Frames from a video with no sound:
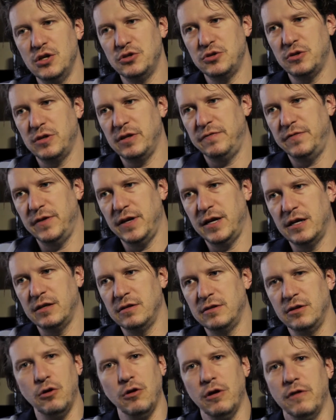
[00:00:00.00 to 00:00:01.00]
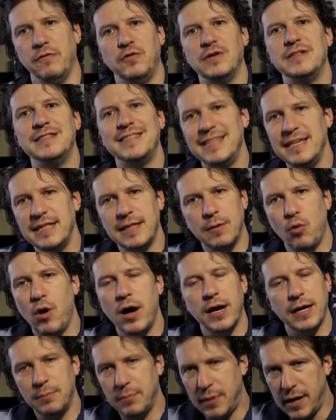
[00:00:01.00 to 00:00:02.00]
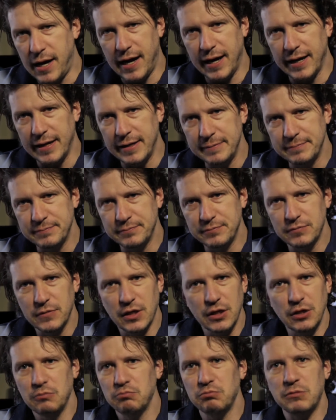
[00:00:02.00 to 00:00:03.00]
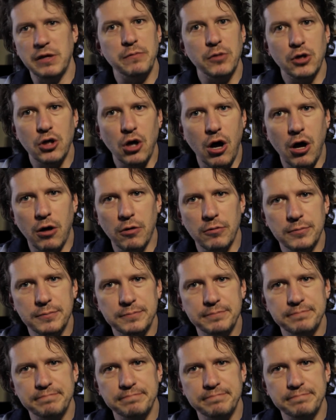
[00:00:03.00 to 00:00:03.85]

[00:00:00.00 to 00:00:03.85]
So they figured if we see them walking by, give them a call.